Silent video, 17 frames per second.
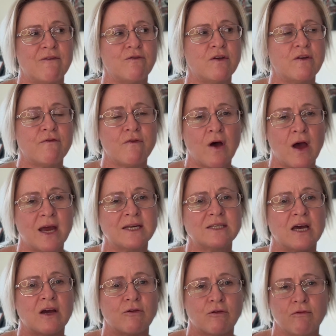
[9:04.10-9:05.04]
if you
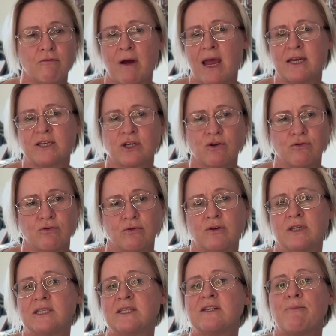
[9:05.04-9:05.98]
find a great
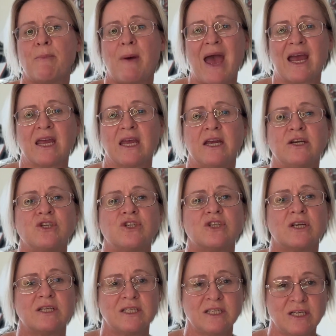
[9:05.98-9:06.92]
cruise
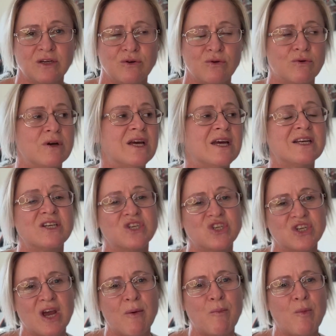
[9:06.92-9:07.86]
package deal,
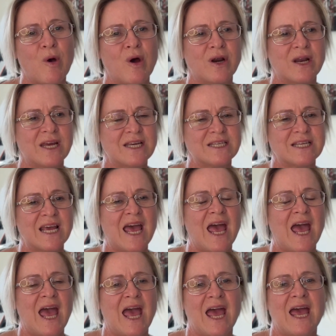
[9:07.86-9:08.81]
jump on it
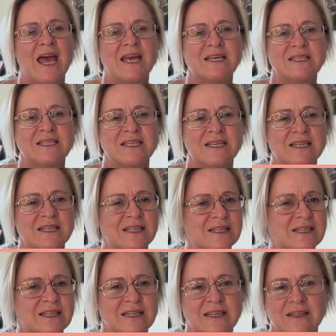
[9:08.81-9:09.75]
and
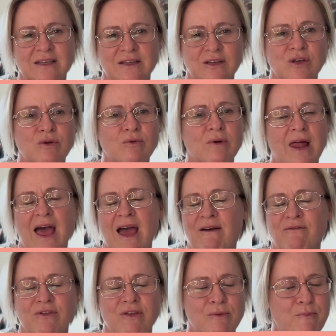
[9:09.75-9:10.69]
you will
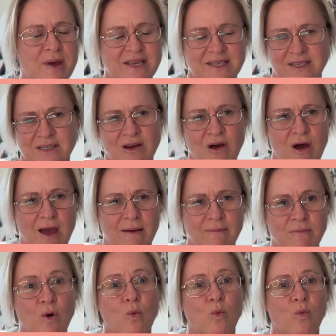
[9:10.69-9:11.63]
have the best
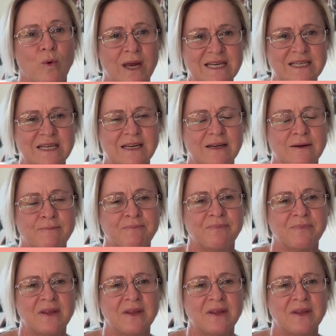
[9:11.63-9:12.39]
time we did.